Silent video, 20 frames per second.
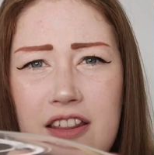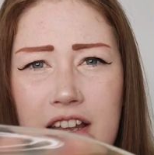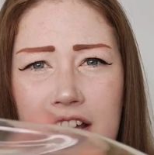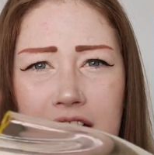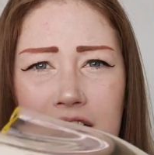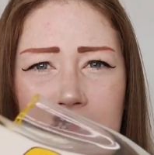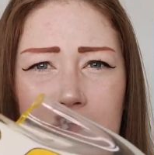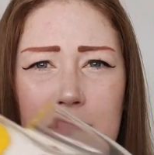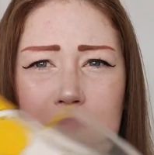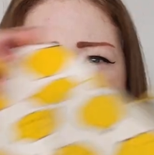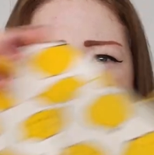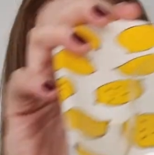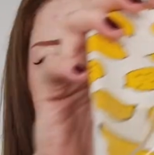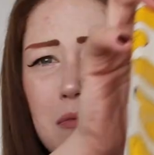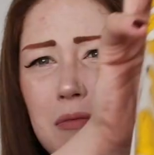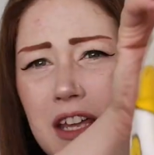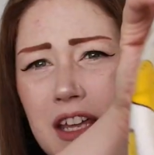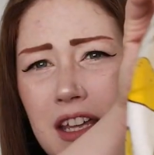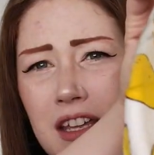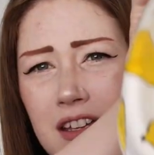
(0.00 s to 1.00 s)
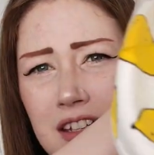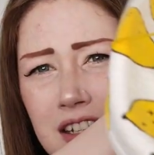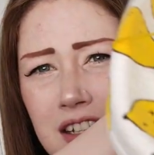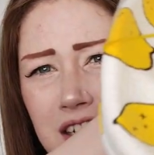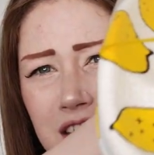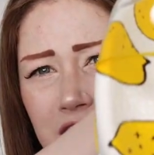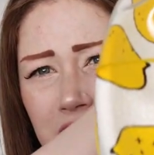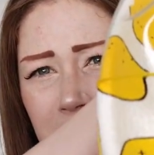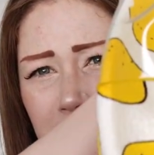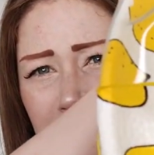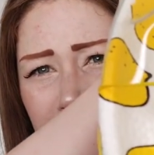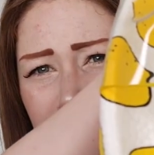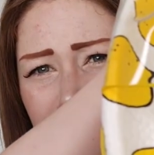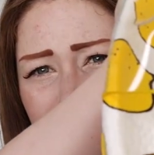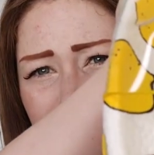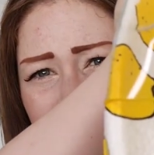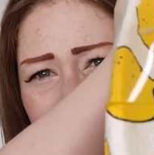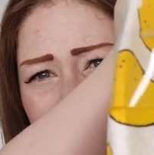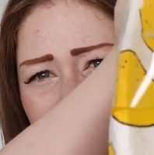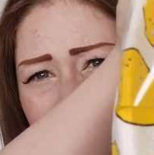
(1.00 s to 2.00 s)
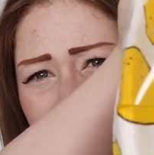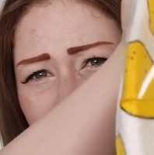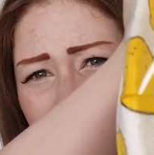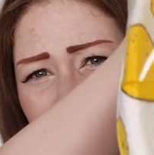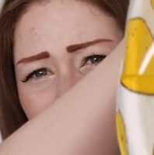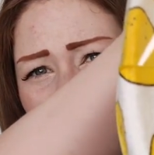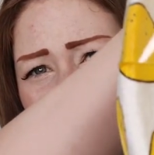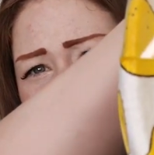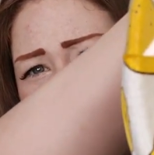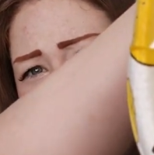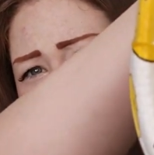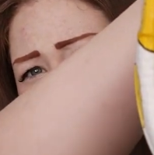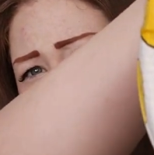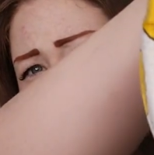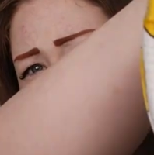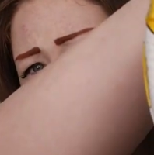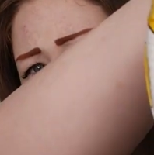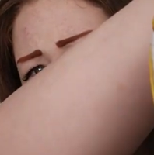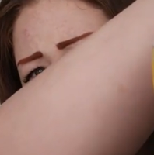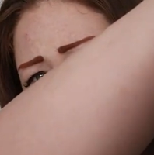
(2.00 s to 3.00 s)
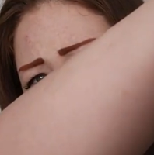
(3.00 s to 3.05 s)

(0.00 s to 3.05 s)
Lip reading: there, maybe. Can you? If I